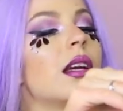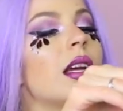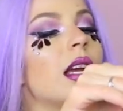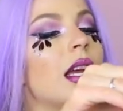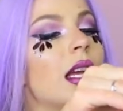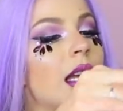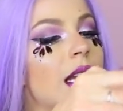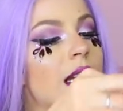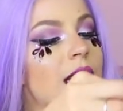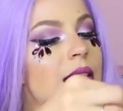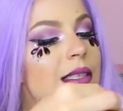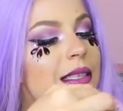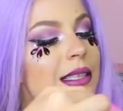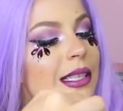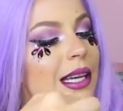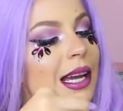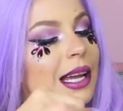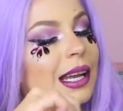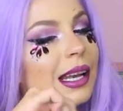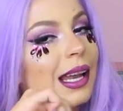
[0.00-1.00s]
it
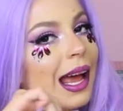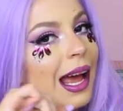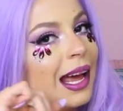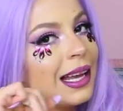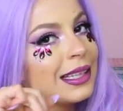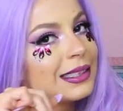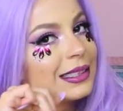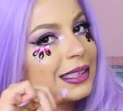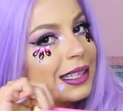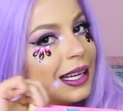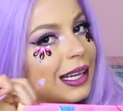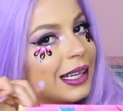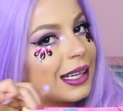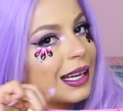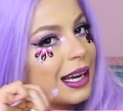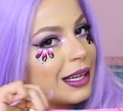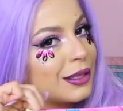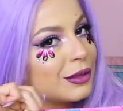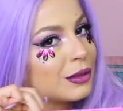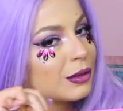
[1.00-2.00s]
is elastic
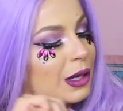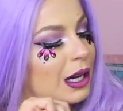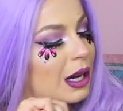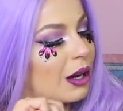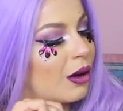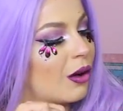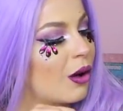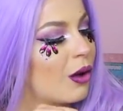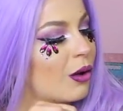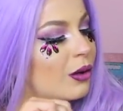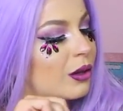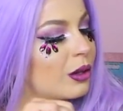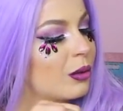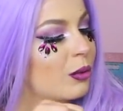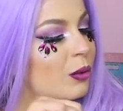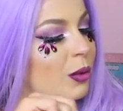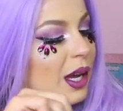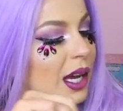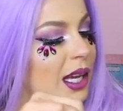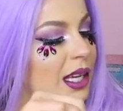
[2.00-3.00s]
as well on the
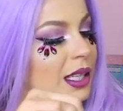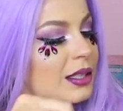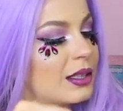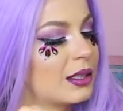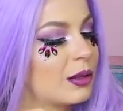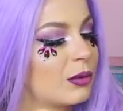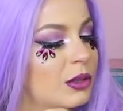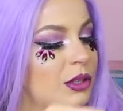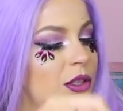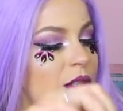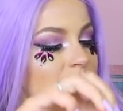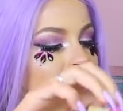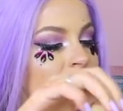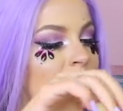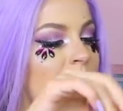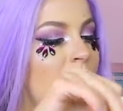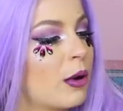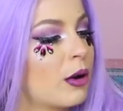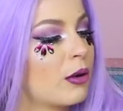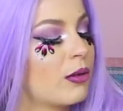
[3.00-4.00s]
way waist, which
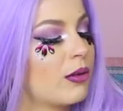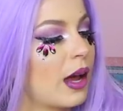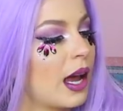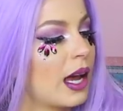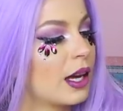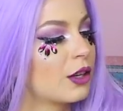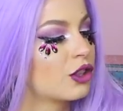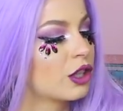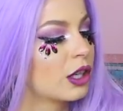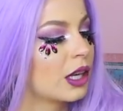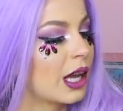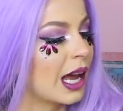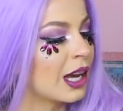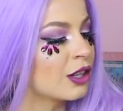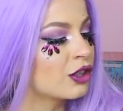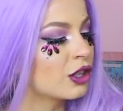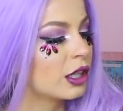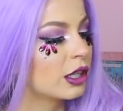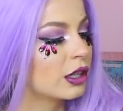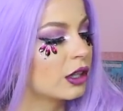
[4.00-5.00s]
is perfection.
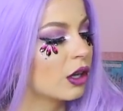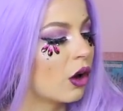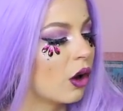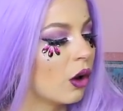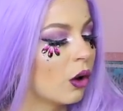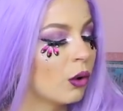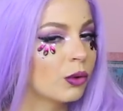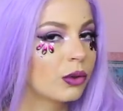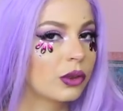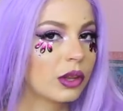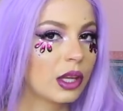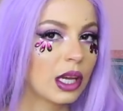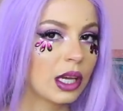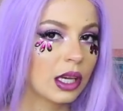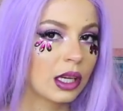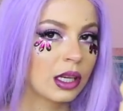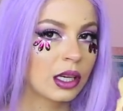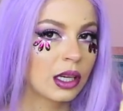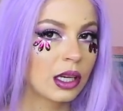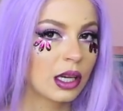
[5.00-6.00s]
Actually, the whole
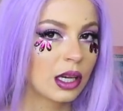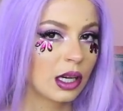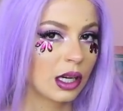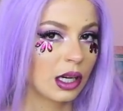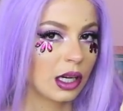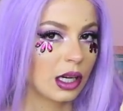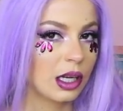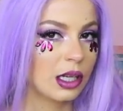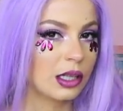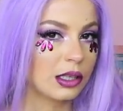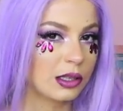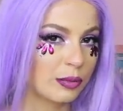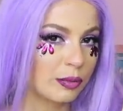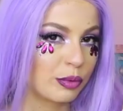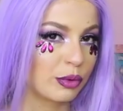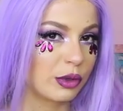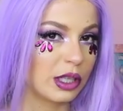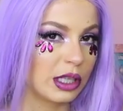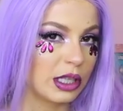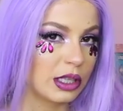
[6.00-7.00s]
thing is
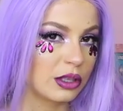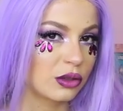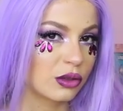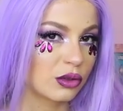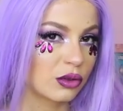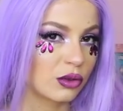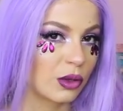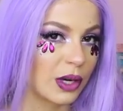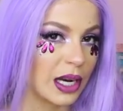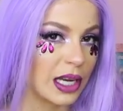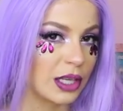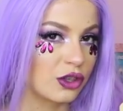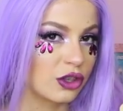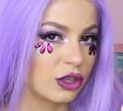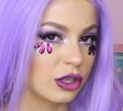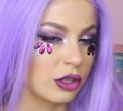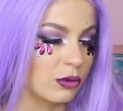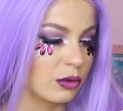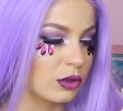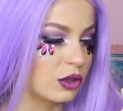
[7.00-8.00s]
pretty
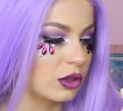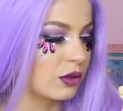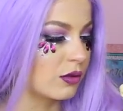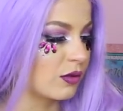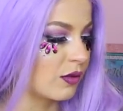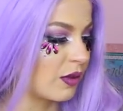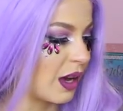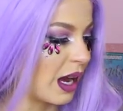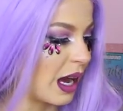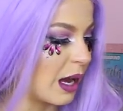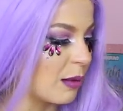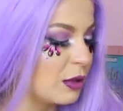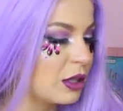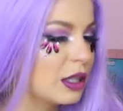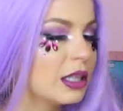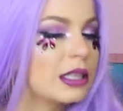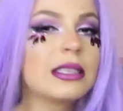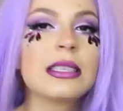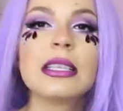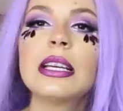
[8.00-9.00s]
stretchy, which is
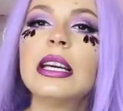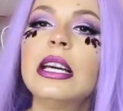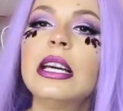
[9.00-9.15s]
fabulous.